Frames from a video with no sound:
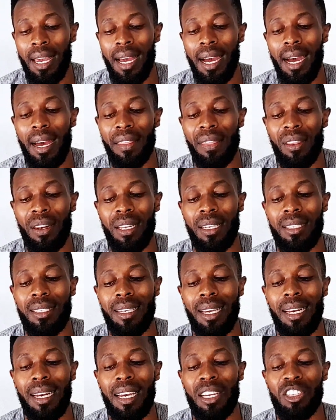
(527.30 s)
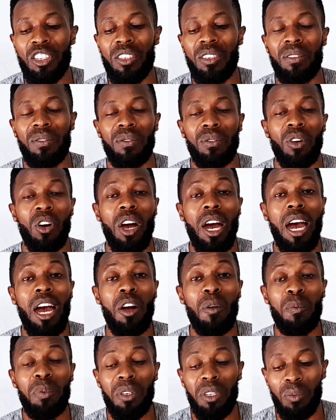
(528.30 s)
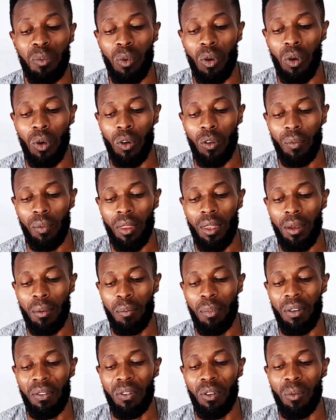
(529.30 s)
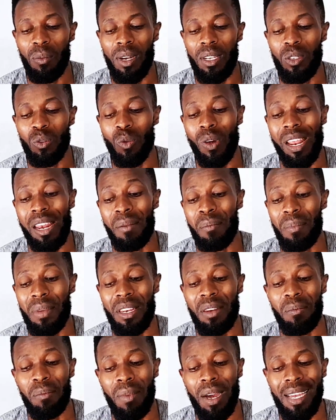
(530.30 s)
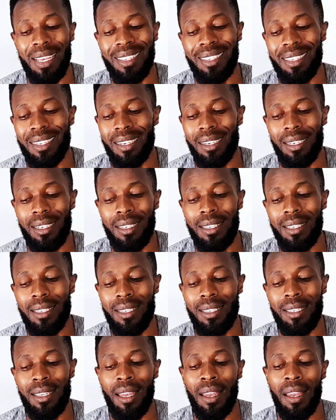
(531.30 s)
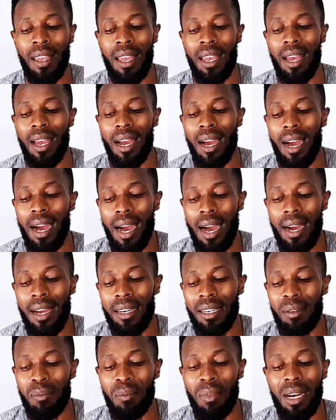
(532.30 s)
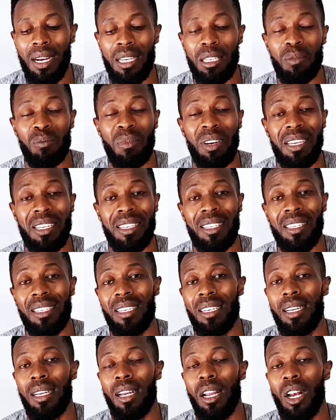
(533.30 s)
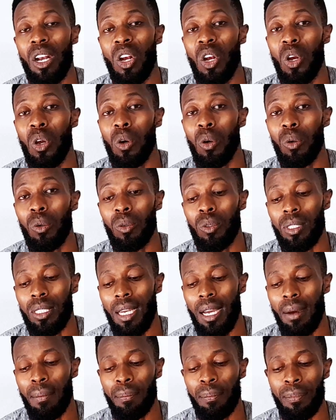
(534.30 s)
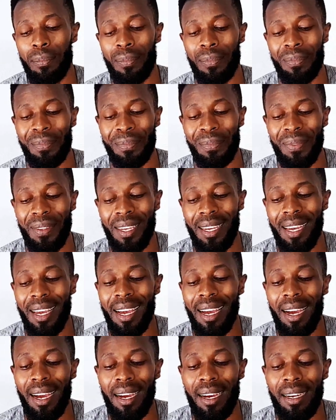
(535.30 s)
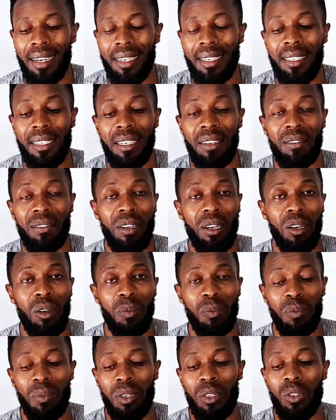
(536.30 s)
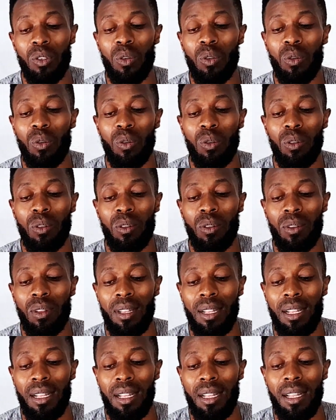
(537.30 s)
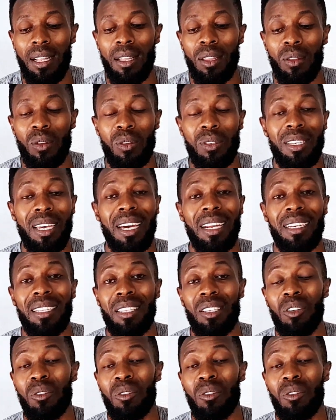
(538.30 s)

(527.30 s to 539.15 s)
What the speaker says: athletes can achieve optimal performance while minimizing risks and maximizing long-term development. So those are the